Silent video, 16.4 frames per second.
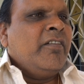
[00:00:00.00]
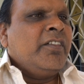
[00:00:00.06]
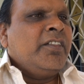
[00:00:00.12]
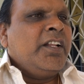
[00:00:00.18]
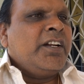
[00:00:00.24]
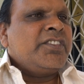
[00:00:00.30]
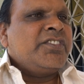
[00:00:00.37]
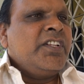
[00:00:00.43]

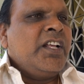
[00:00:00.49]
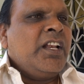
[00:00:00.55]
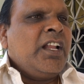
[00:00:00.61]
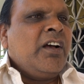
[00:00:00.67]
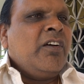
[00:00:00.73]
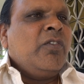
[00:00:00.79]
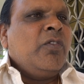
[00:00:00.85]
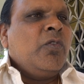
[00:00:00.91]
That's the
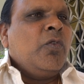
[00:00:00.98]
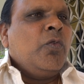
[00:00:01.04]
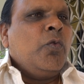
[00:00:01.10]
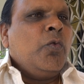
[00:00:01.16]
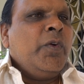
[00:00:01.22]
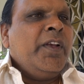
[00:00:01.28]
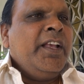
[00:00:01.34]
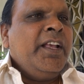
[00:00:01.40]
love
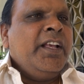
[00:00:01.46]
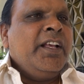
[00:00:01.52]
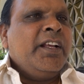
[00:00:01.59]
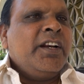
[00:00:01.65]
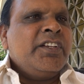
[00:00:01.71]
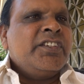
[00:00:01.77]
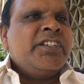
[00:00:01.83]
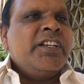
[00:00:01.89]
we
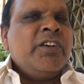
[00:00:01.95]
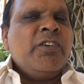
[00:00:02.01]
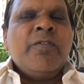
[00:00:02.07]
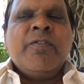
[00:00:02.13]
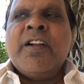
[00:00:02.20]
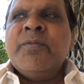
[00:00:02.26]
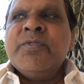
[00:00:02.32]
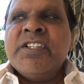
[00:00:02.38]
received
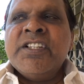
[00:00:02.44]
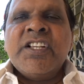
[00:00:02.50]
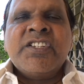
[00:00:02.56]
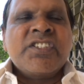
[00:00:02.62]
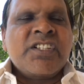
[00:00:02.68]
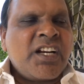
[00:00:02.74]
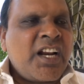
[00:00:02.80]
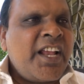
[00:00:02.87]
from
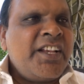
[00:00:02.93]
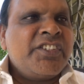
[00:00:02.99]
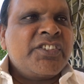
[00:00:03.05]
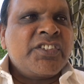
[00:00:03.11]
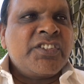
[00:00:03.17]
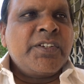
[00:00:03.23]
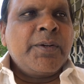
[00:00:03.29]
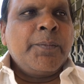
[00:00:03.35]
Jesus Christ.